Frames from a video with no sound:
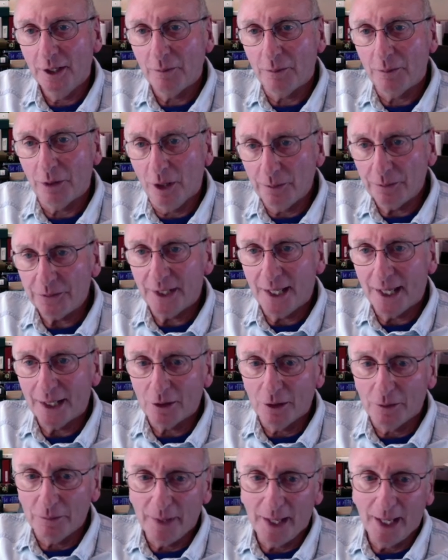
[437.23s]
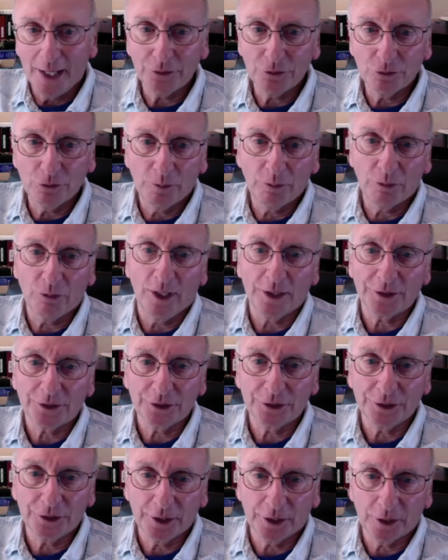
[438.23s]
pumped out on manual
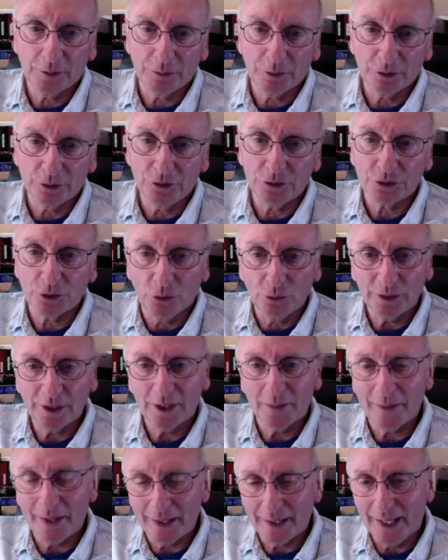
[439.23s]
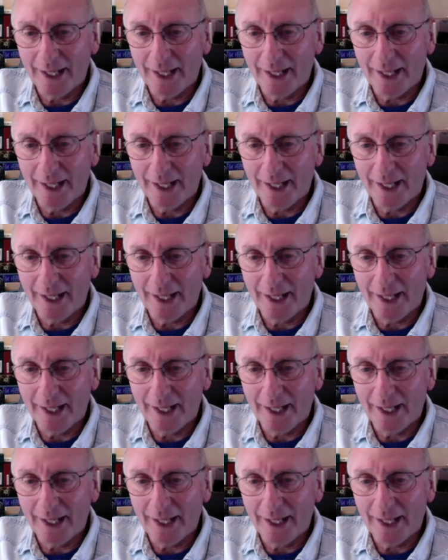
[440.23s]
presses that could produce only about